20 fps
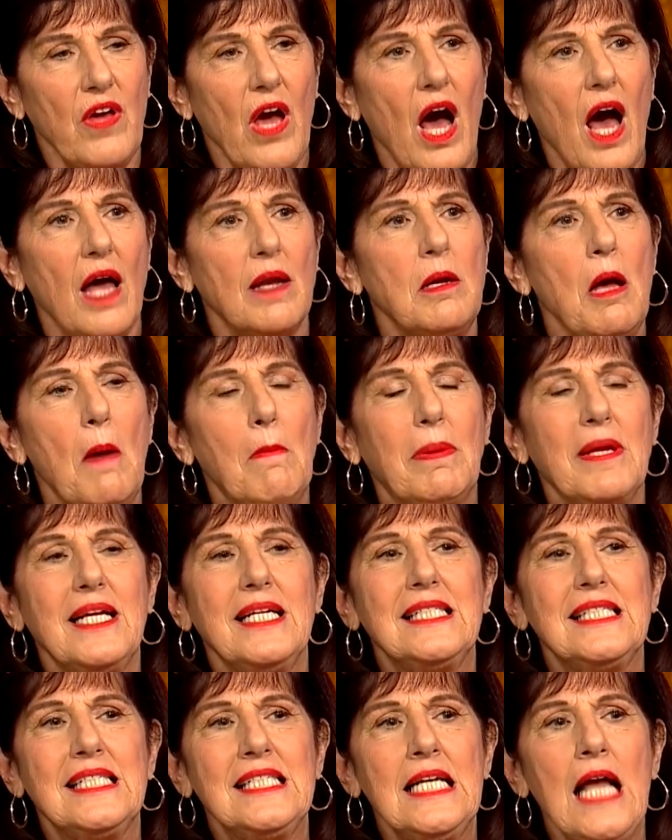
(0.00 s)
with God.
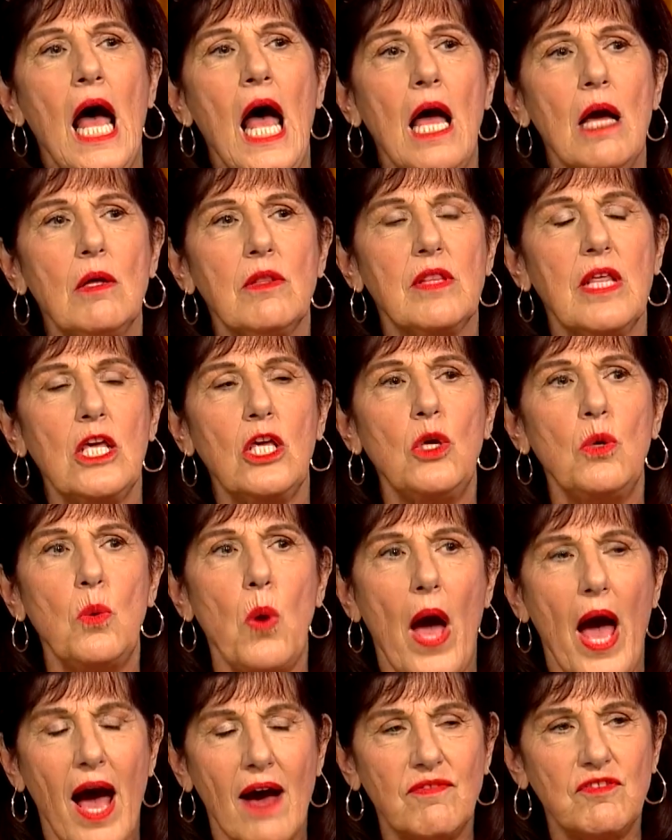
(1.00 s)
But it's not that
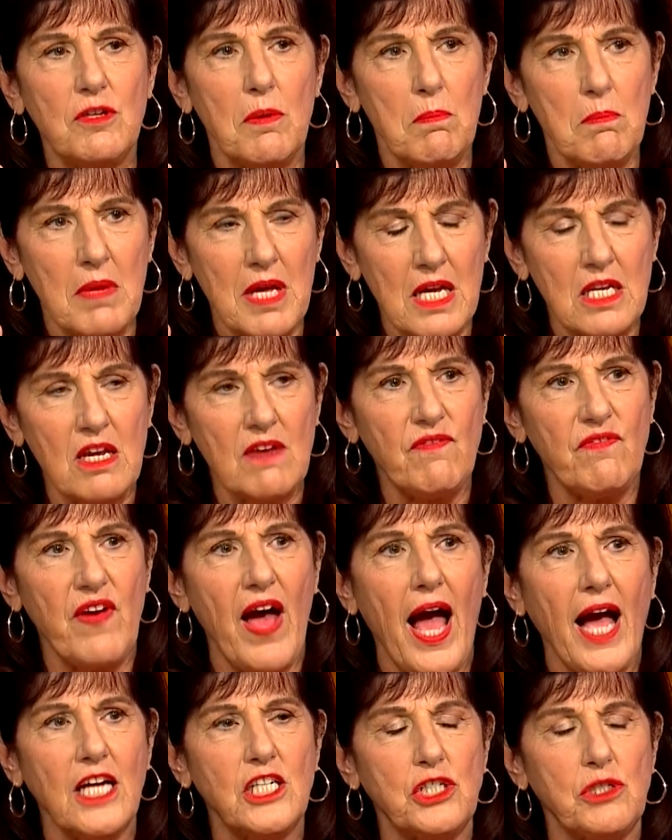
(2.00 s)
you have to
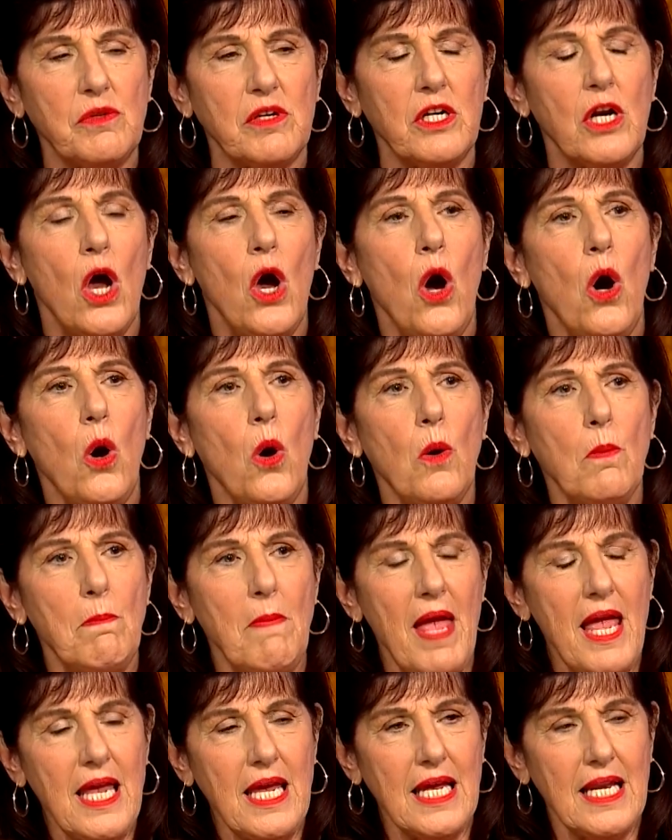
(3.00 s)
manufacture it
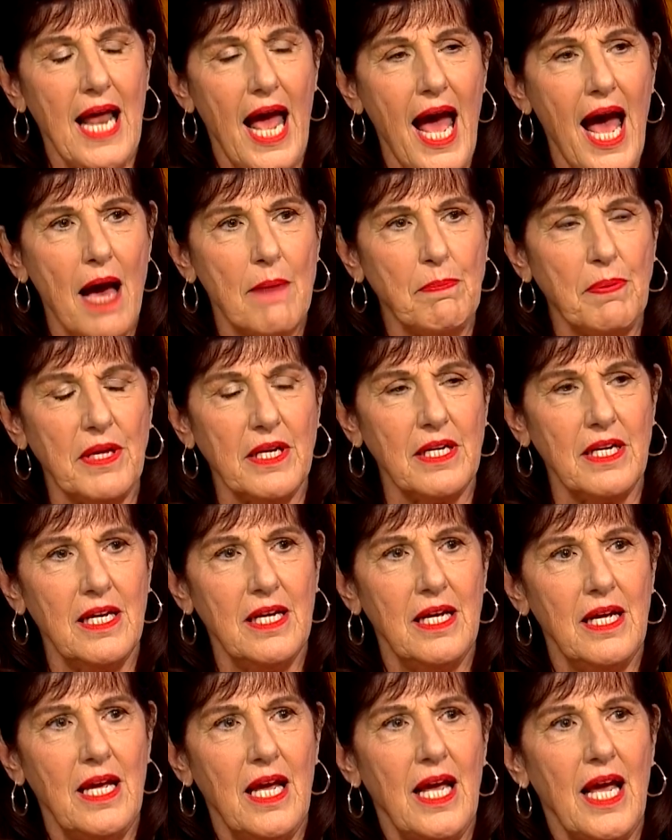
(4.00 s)
or make it
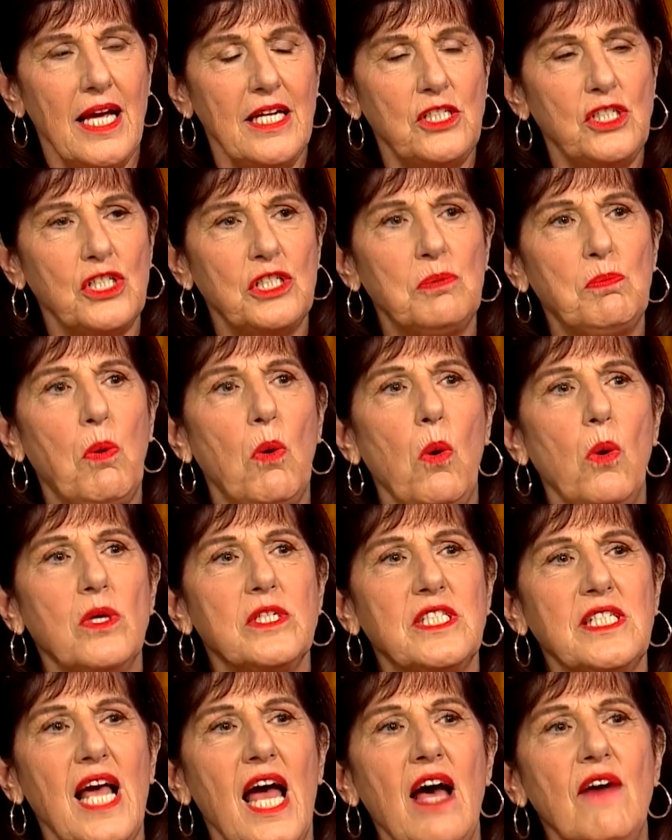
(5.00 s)
happen, it just
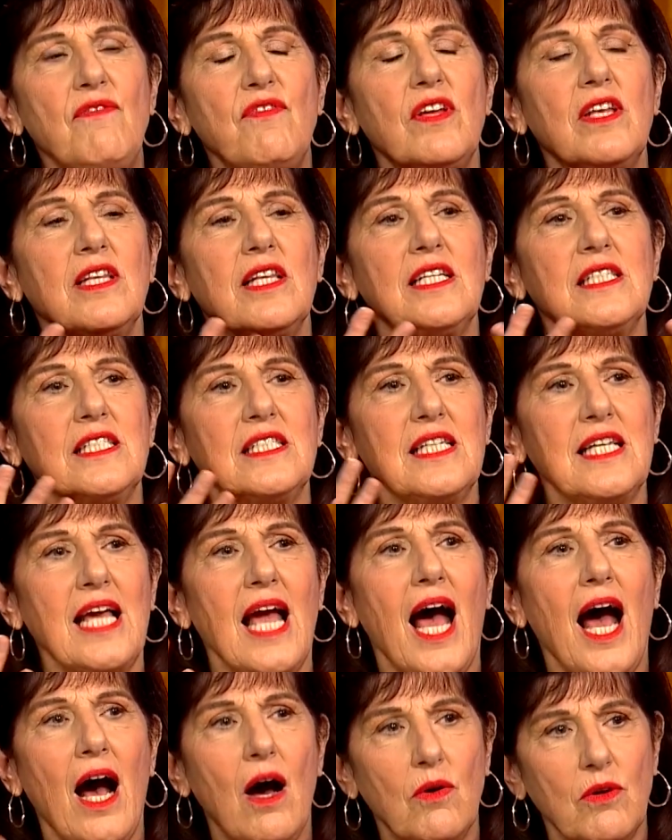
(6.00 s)
pours
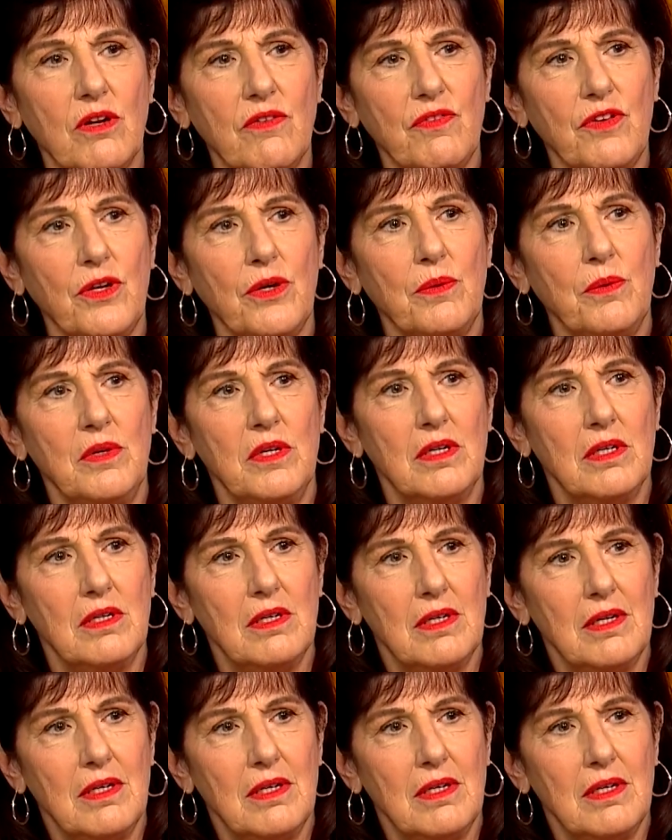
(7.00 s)
effortlessly out of you.